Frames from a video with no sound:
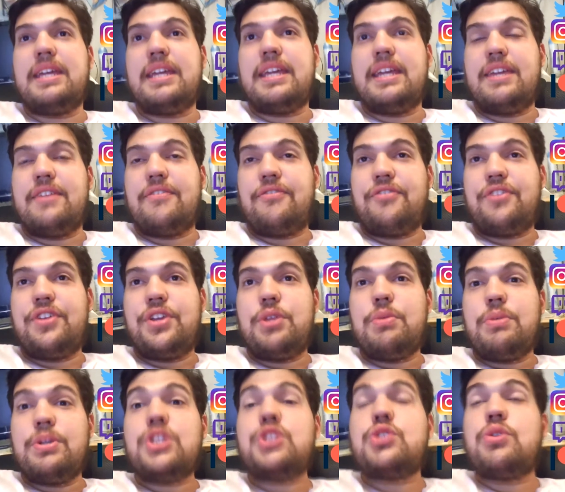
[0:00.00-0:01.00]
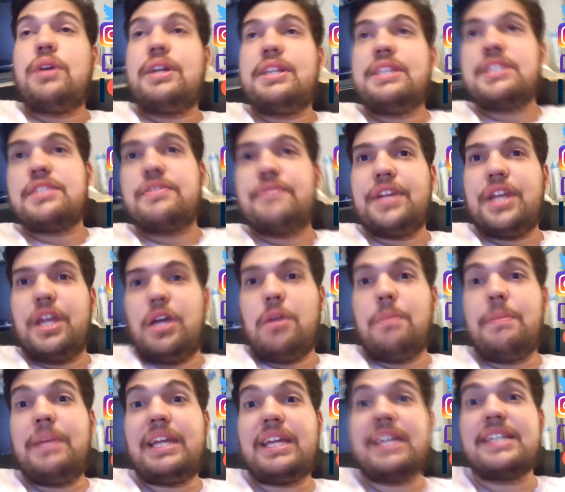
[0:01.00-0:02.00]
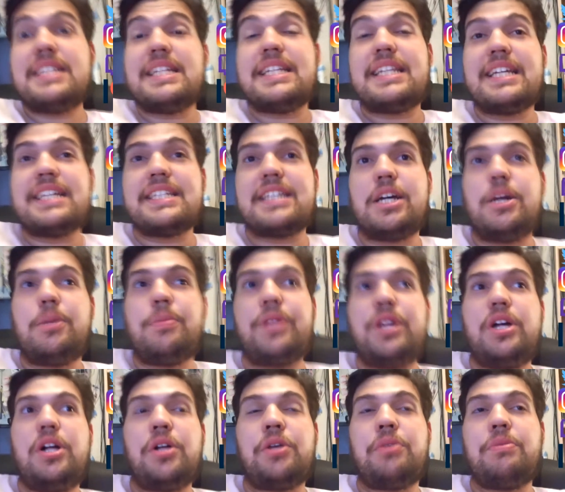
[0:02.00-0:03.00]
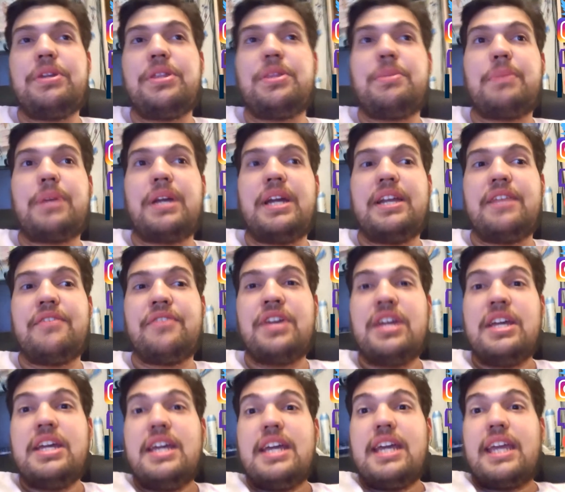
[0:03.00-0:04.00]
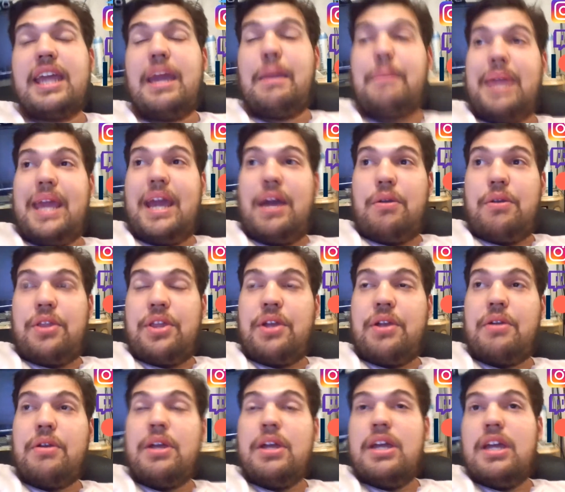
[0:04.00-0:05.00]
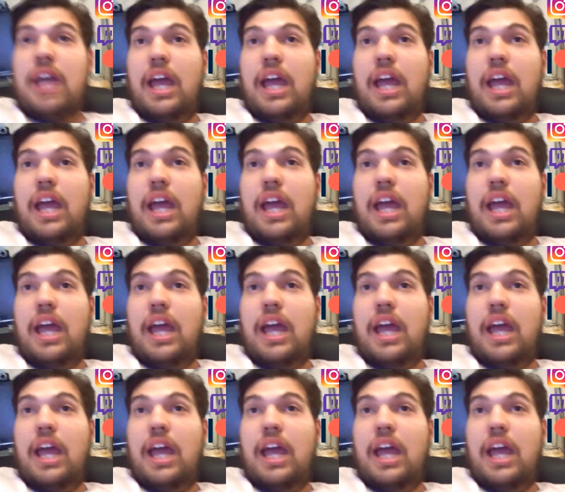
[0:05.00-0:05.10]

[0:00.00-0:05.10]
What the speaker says: if you enjoyed this video, because it does help the algorithm kind of get me out there.